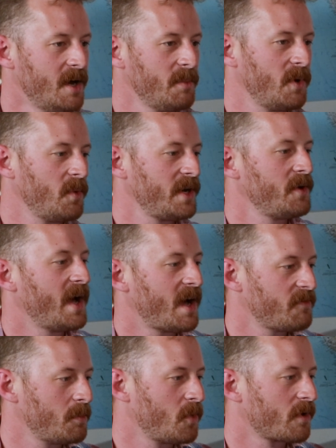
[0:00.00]
But when you
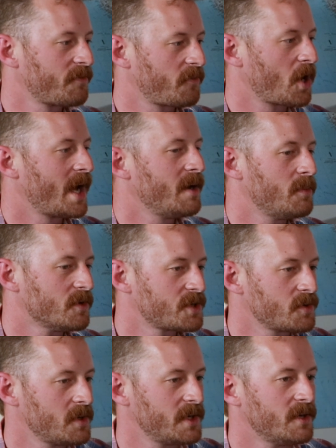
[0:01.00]
have a more friable
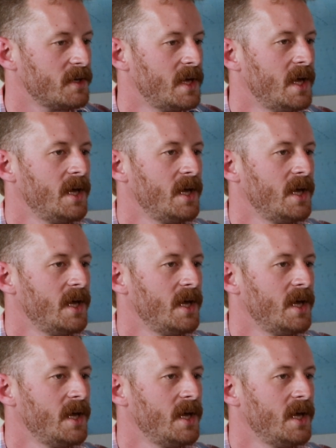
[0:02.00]
soil,